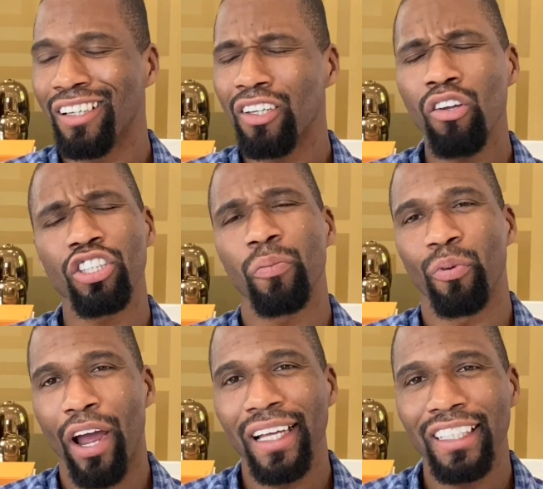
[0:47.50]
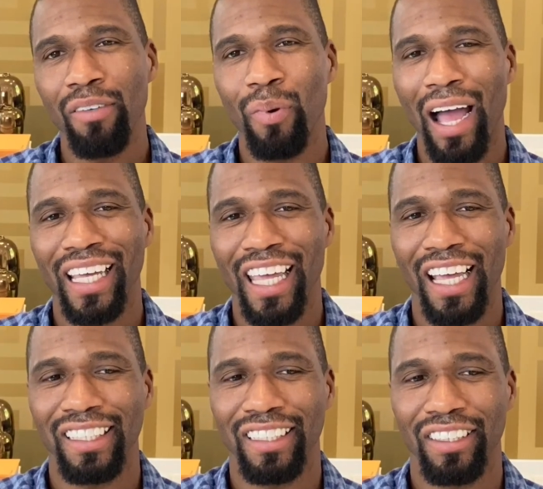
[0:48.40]
not surprising, but I
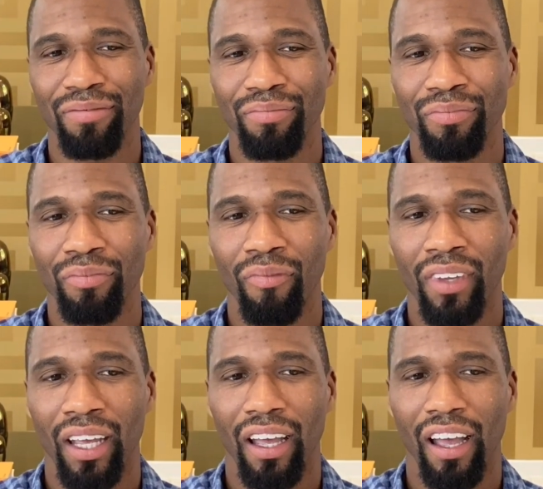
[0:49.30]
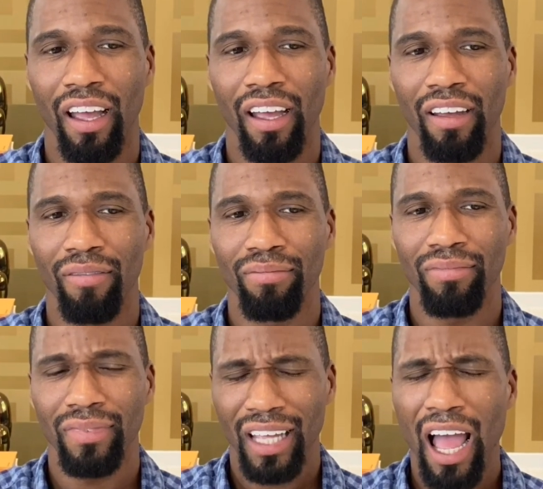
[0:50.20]
guess, I
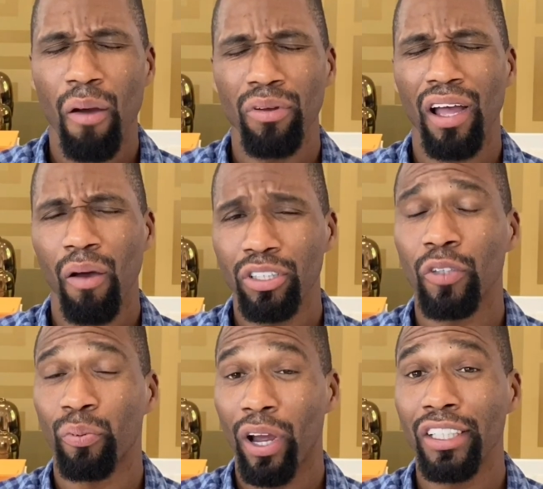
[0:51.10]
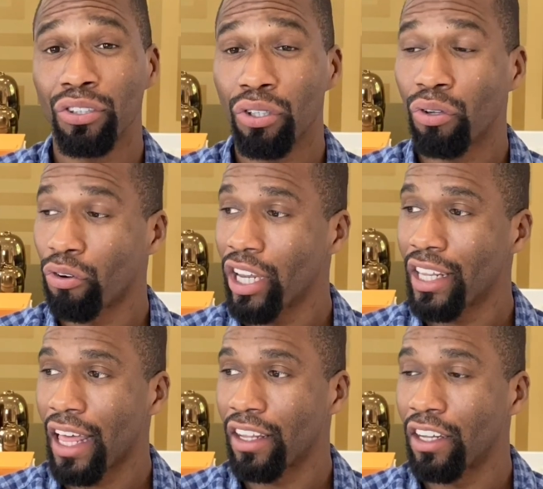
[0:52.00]
was surprised to a degree
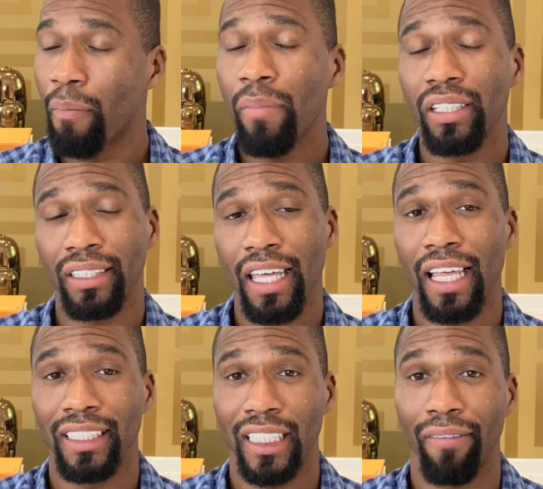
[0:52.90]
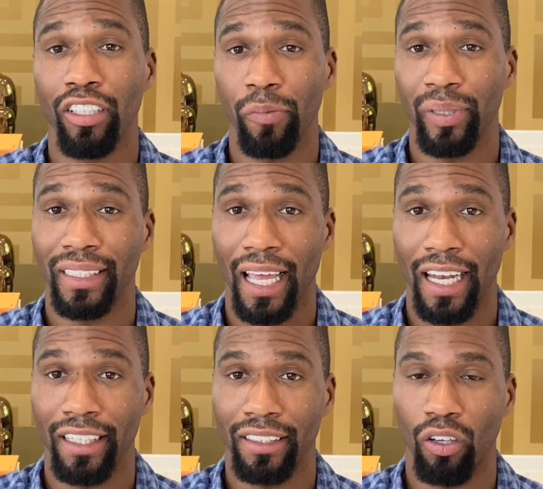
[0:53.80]
that the numbers say that
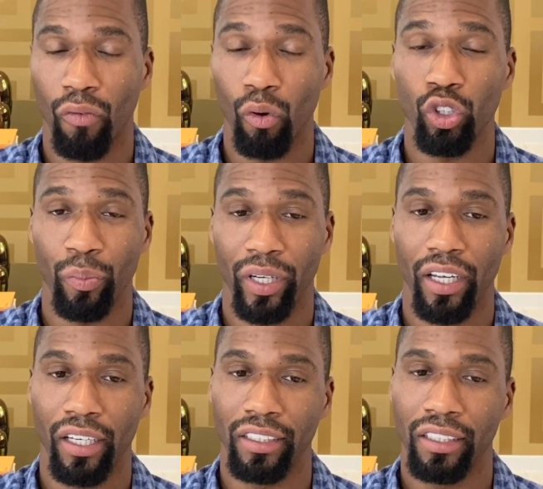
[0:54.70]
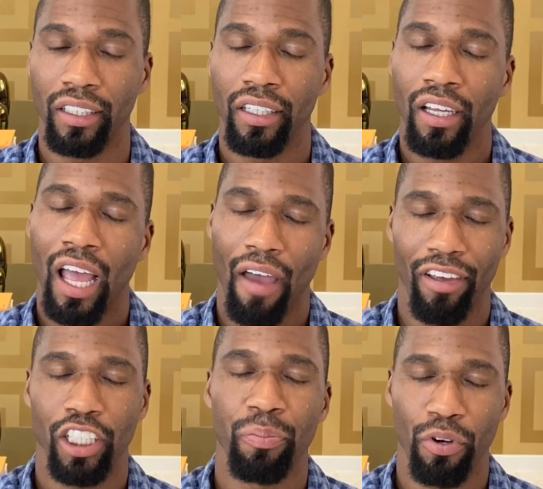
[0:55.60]
70% of entrepreneurs have
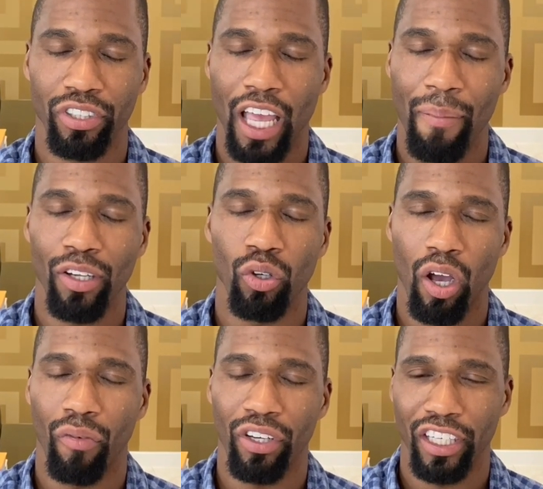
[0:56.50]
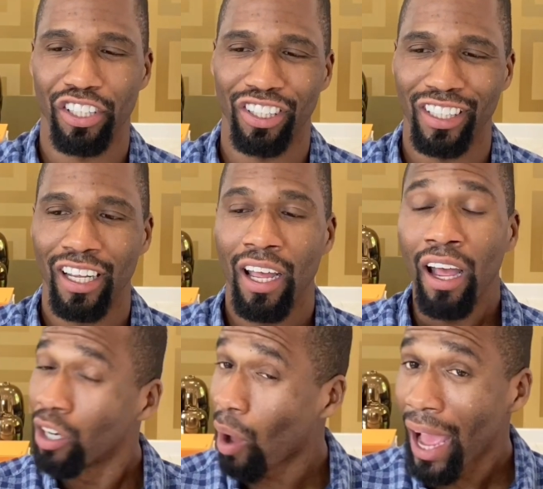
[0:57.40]
experienced a mental health condition.
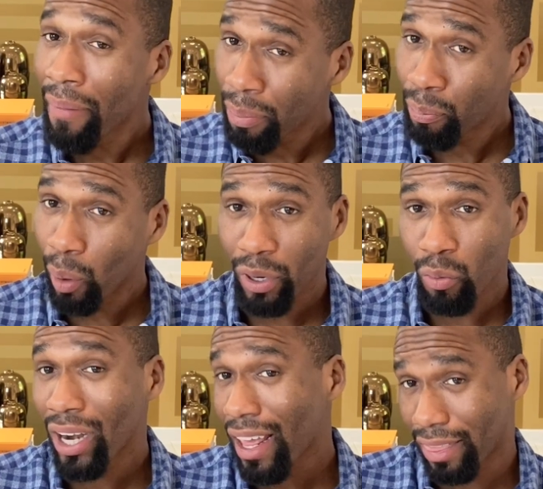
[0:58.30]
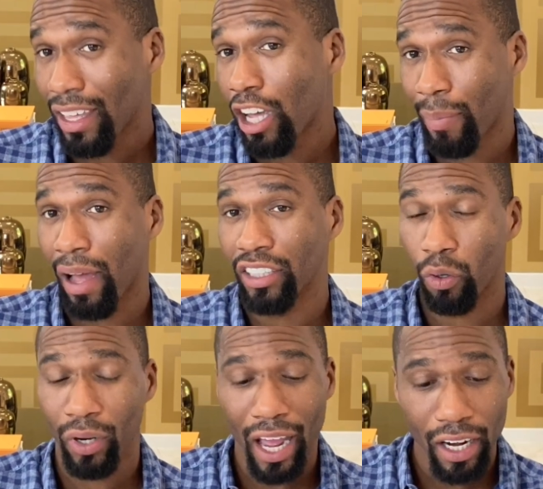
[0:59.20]
Now, when I think about it,
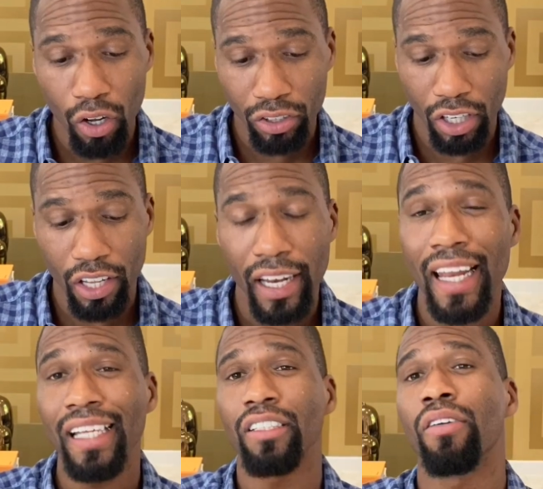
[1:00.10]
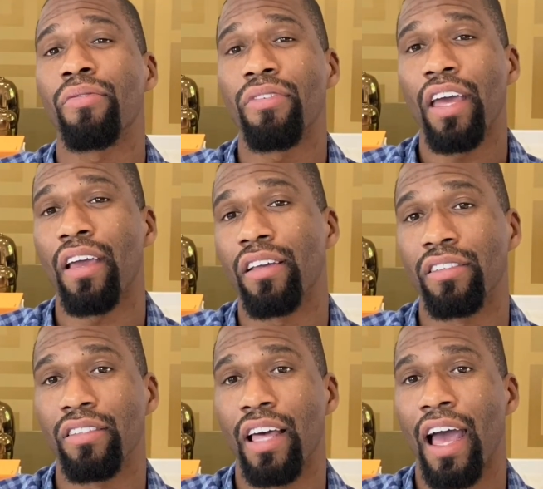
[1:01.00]
when I looked at the list of
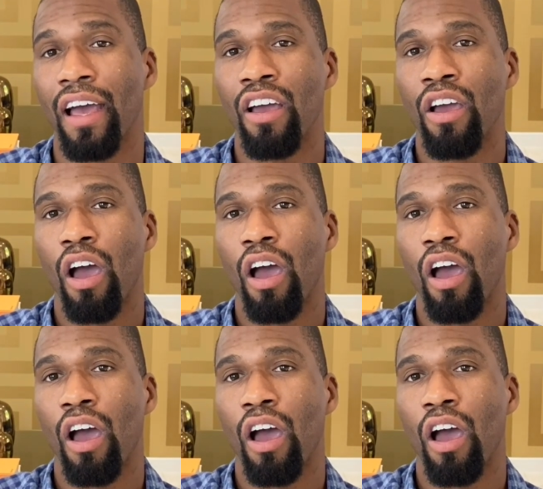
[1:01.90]
things that